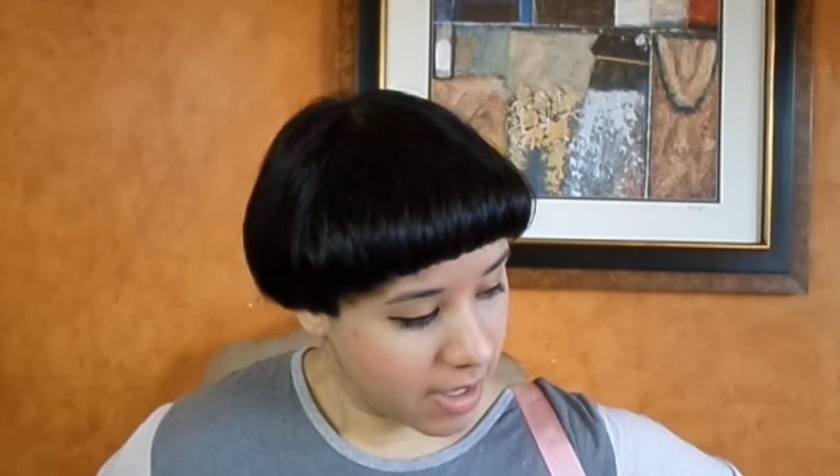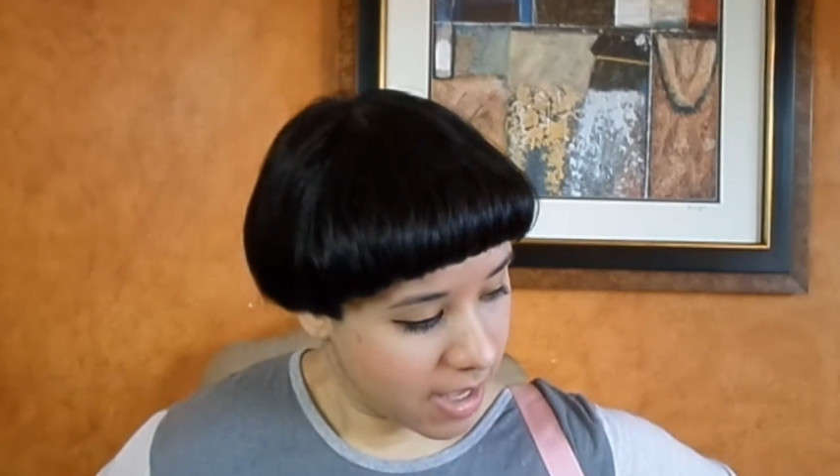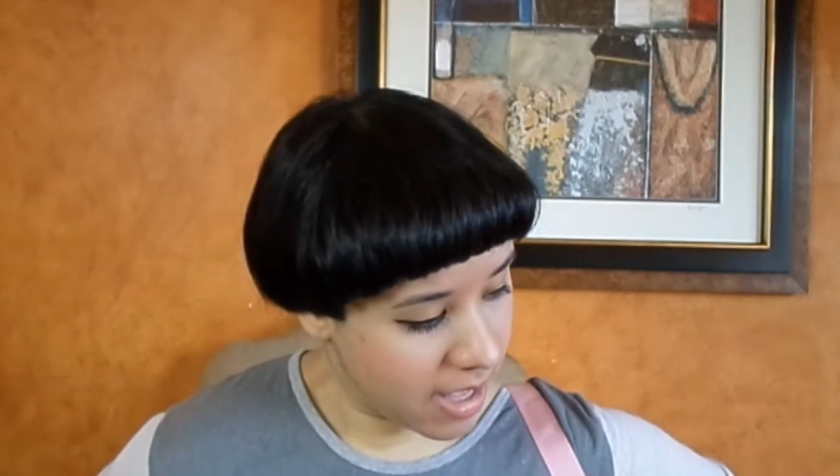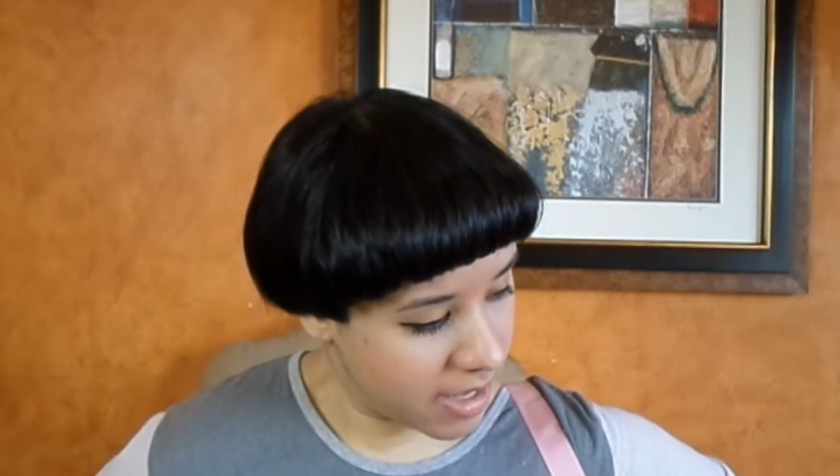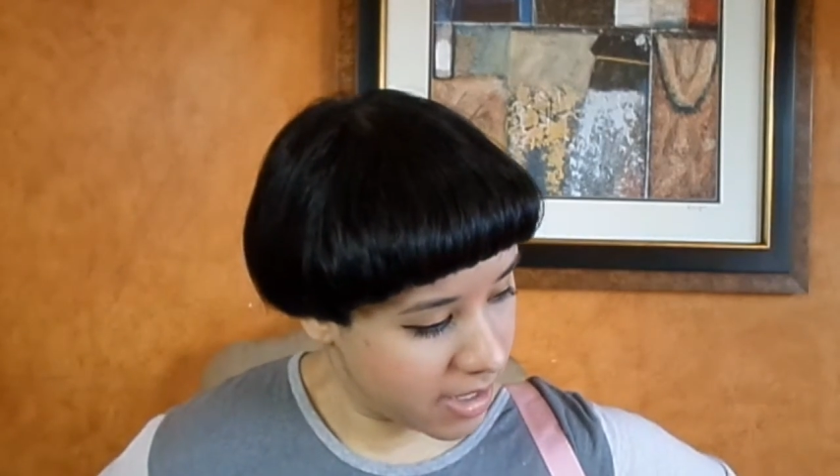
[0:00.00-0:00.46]

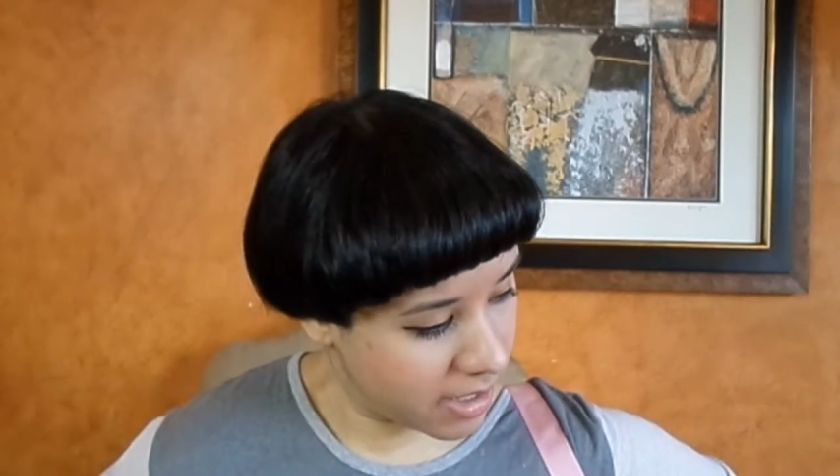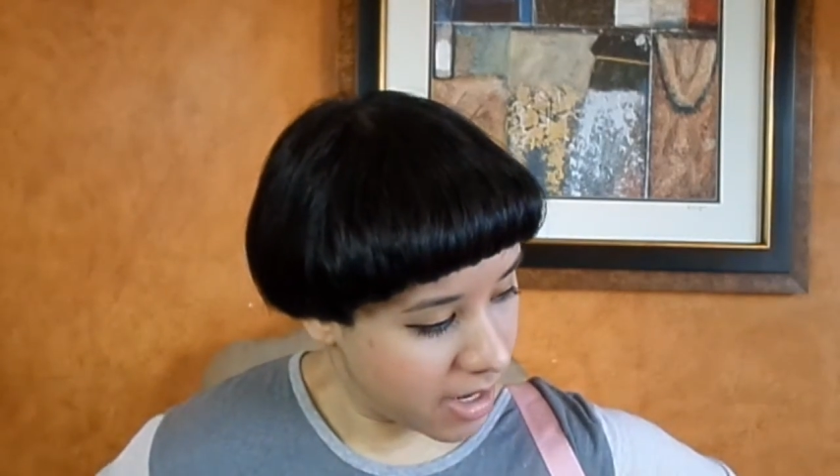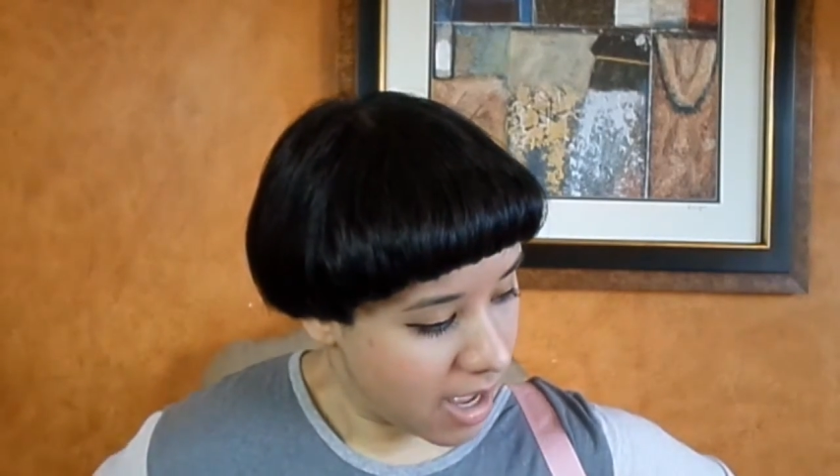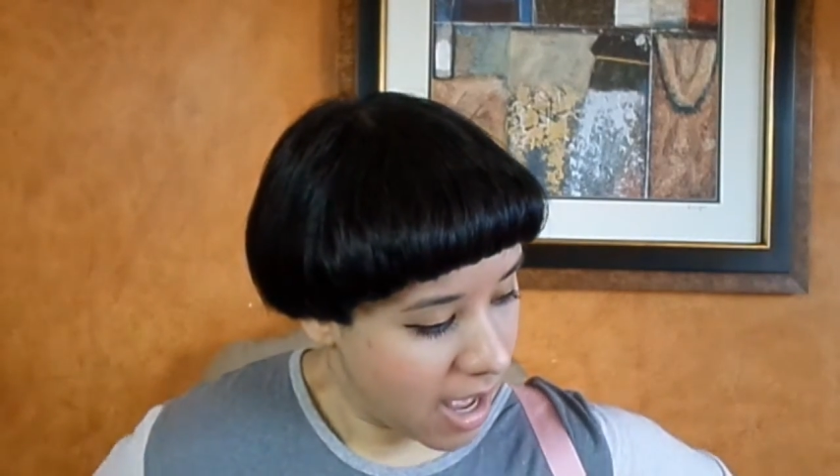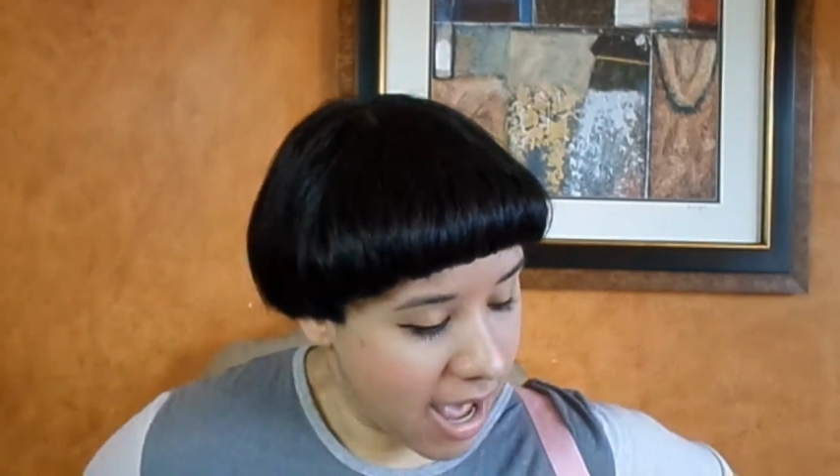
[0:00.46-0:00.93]
And
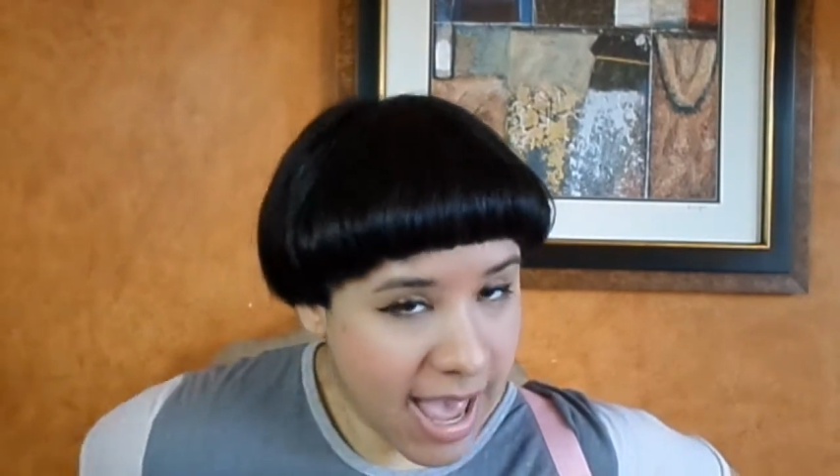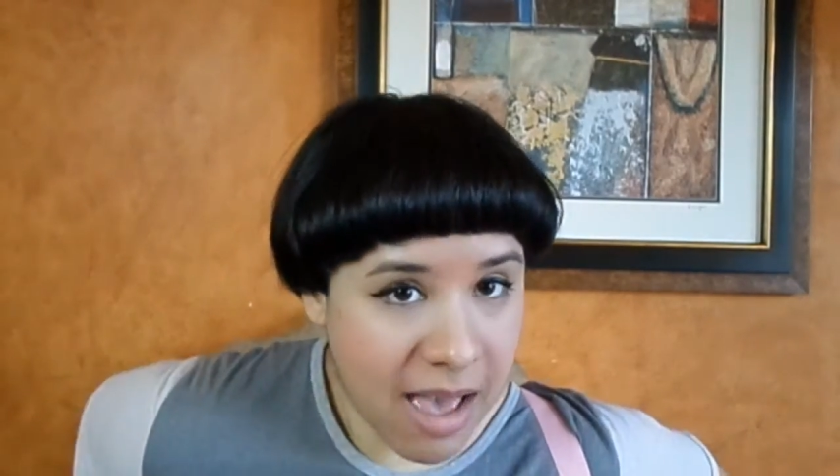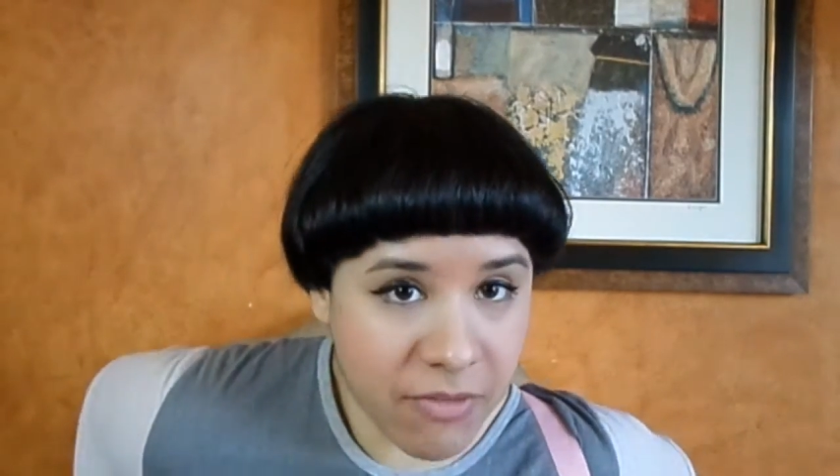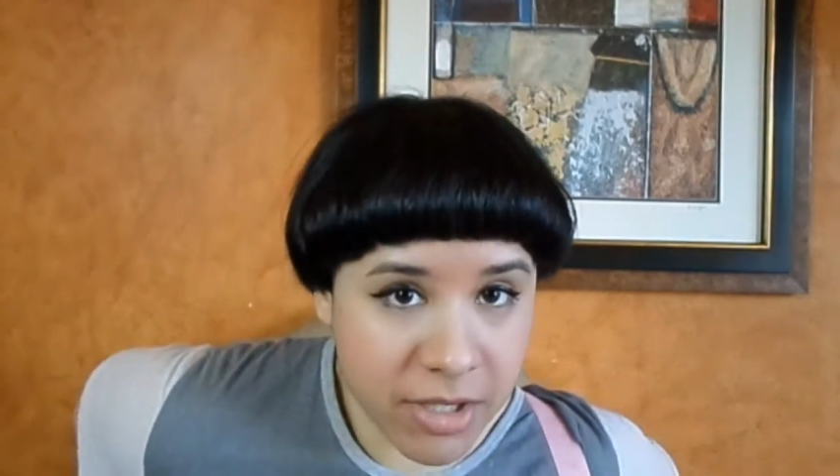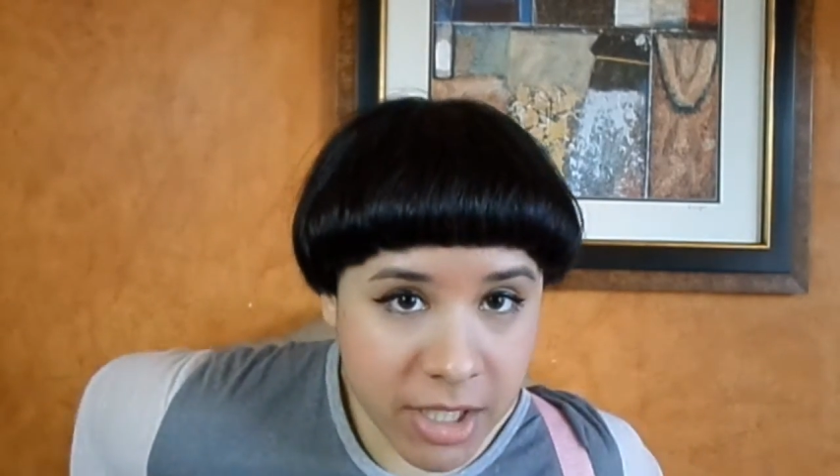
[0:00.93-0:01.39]
I haven't